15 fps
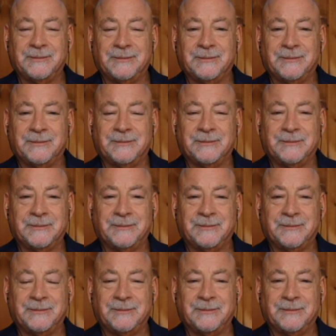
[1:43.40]

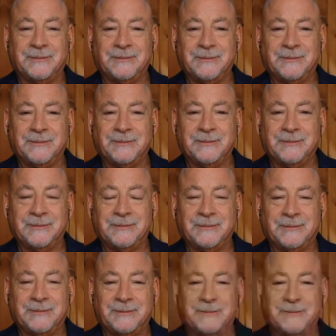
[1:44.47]

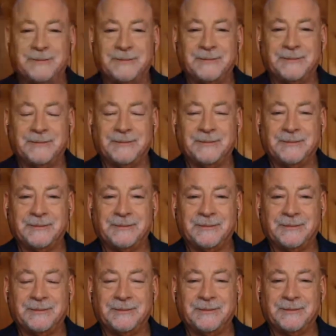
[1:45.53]

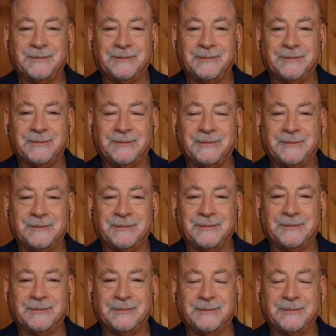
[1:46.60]
(not speaking)